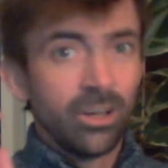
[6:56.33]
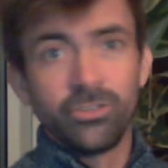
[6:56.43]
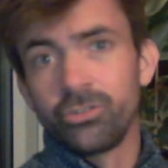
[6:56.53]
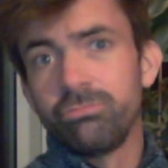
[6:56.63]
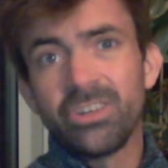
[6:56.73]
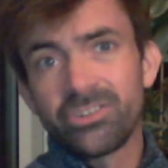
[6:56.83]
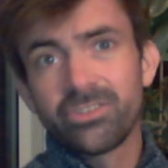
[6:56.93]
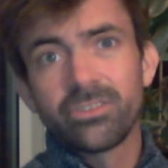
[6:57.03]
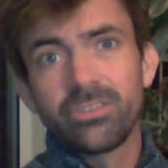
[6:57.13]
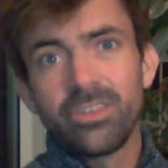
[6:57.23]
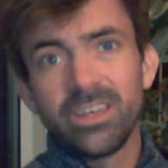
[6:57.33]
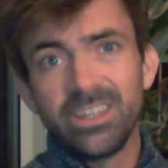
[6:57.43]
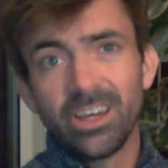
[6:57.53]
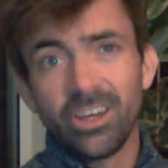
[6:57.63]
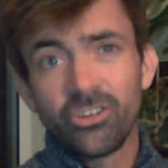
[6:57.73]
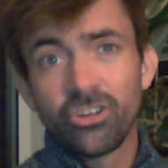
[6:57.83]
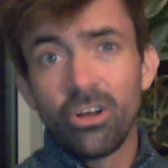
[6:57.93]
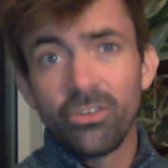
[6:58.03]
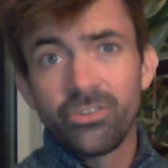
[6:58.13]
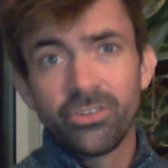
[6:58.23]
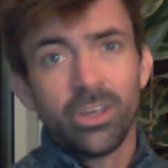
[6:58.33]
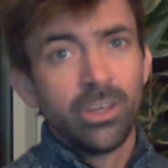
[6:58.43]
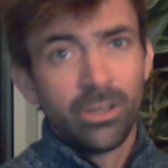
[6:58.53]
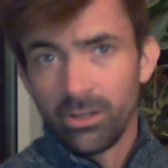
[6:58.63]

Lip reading: and just risked the shots.